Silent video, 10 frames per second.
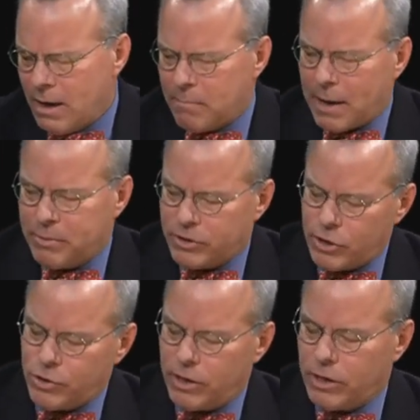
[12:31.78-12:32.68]
by
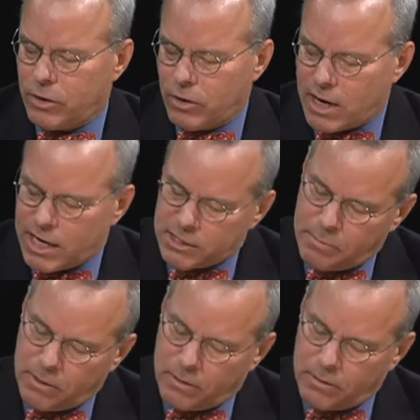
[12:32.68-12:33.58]
positioning your
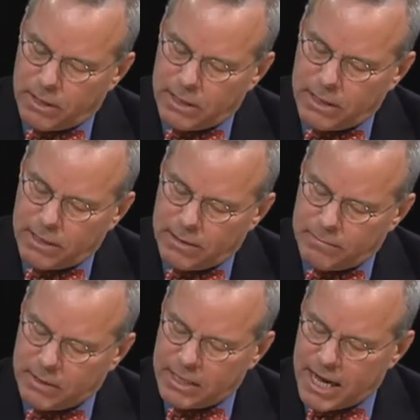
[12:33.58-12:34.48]
hospital
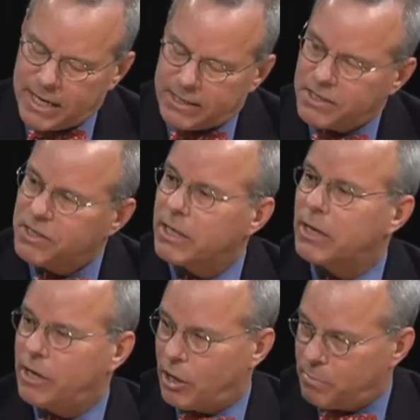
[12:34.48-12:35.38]
not as a
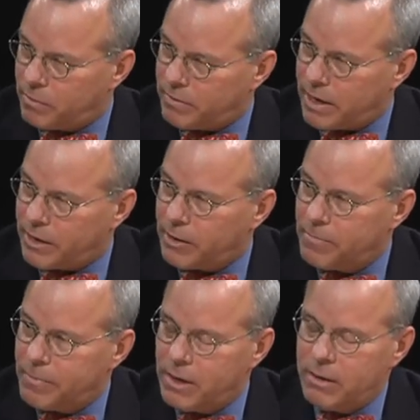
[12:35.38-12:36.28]
sick care provider,
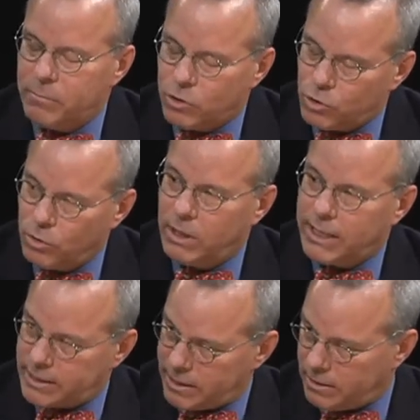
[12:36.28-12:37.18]
but truly
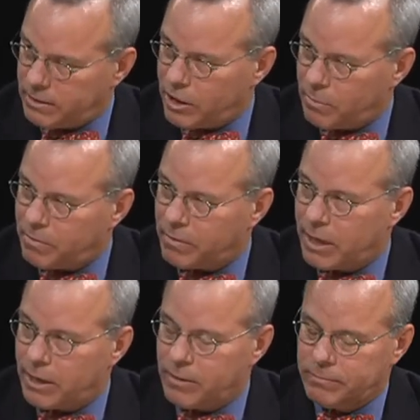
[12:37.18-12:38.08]
as a healthcare
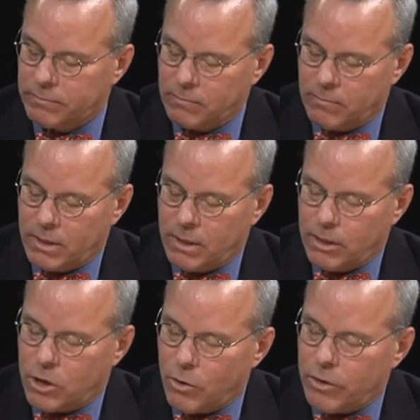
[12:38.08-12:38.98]
provider.
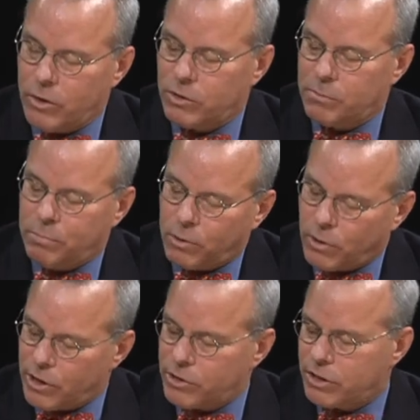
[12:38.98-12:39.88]
Go to those
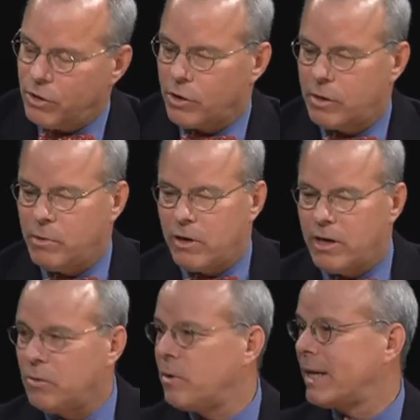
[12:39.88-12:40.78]
employers in your
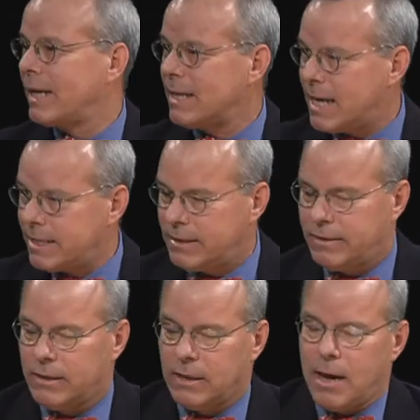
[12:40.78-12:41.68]
community, recognize the
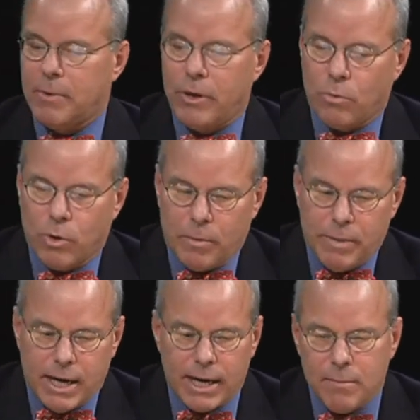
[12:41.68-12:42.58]
dilemma that we're
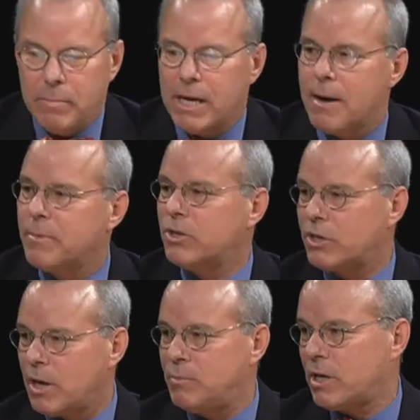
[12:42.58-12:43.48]
being, and become the
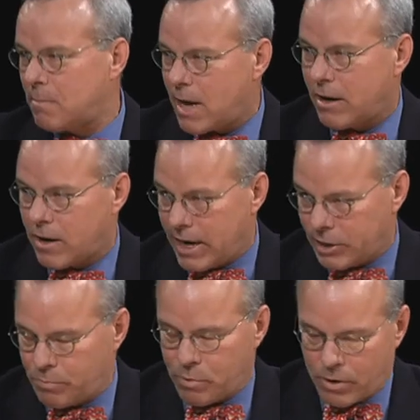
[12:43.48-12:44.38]
subject matter
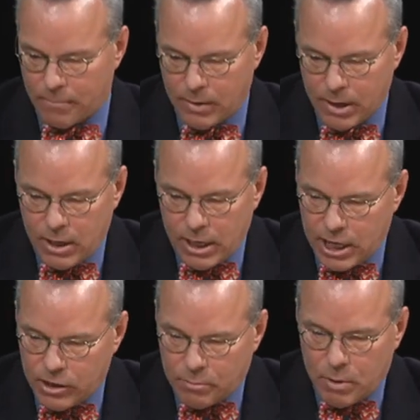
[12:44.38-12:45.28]
expert
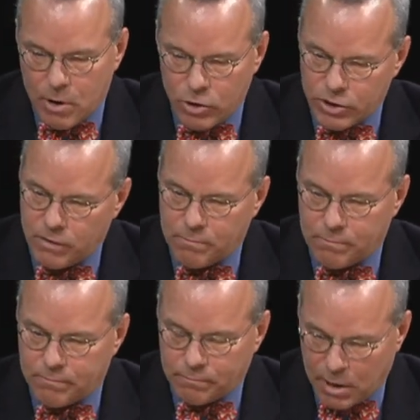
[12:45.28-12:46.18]
in the promotion of
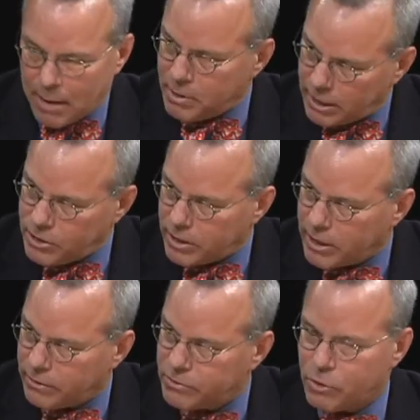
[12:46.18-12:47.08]
population
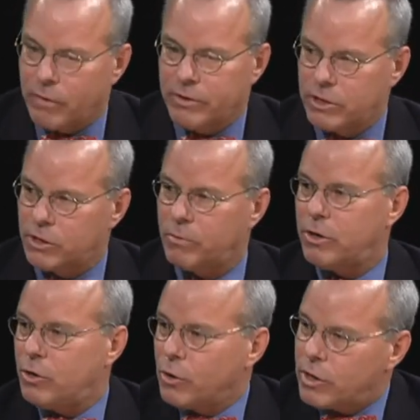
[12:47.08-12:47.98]
health services
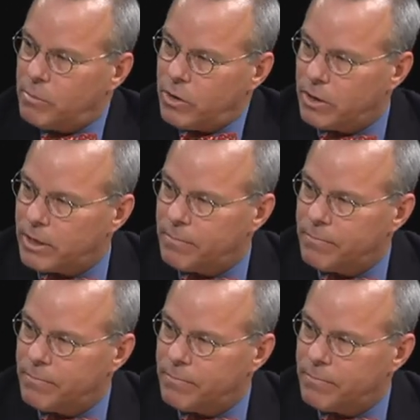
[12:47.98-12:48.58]
within your community.